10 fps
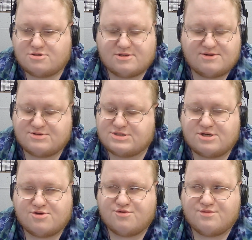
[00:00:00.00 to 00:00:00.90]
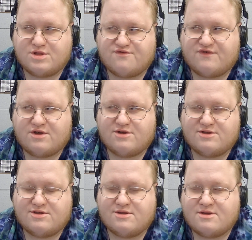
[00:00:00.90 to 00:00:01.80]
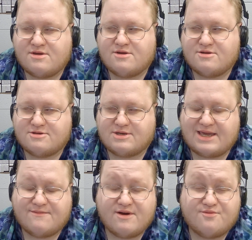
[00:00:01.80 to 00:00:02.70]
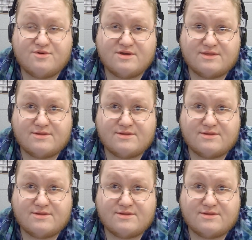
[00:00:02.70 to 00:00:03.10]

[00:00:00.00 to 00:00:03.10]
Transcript: he was so much fun to keep up with,